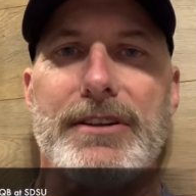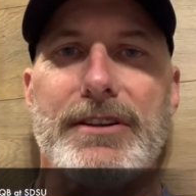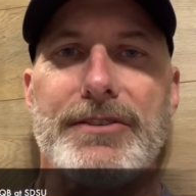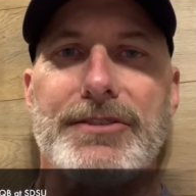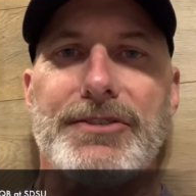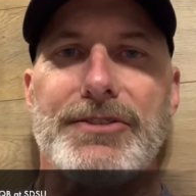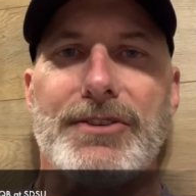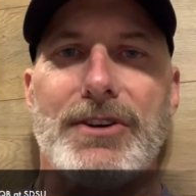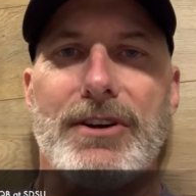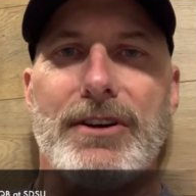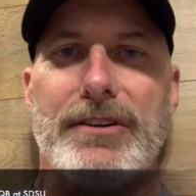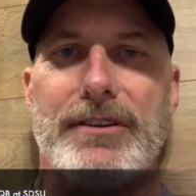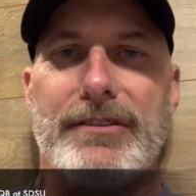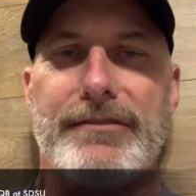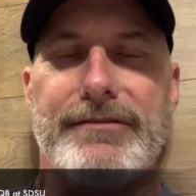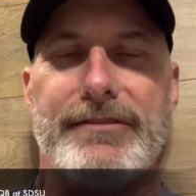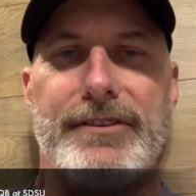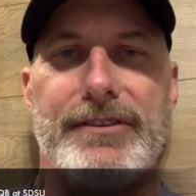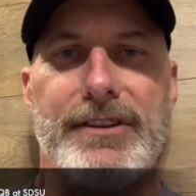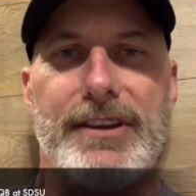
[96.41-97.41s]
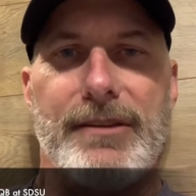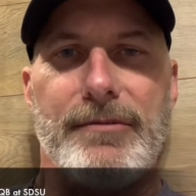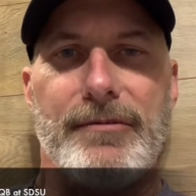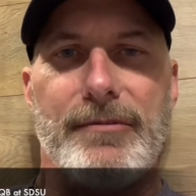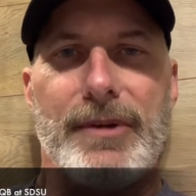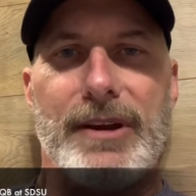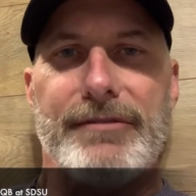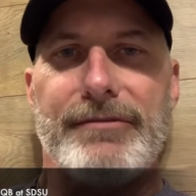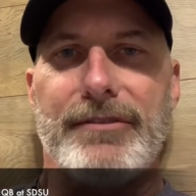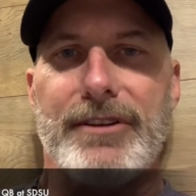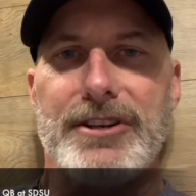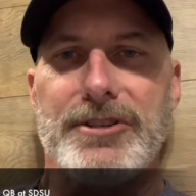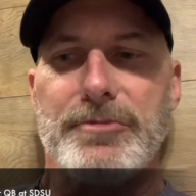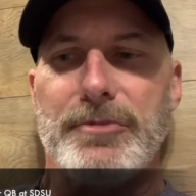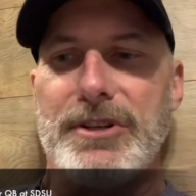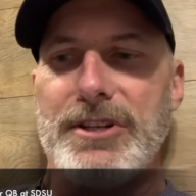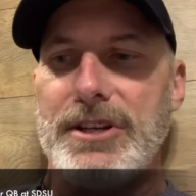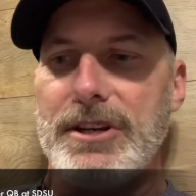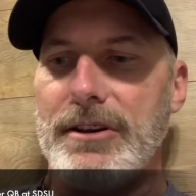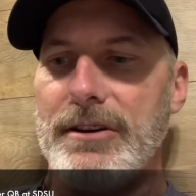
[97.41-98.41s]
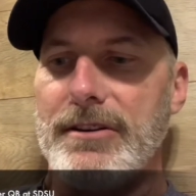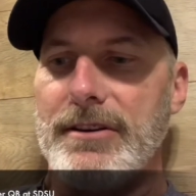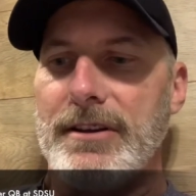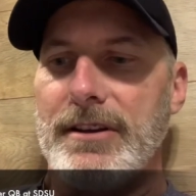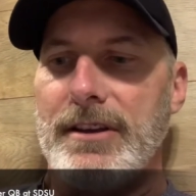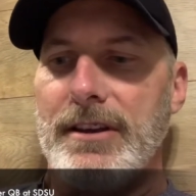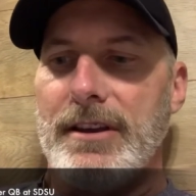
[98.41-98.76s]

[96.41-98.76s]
to start in the fifth game of my freshman year.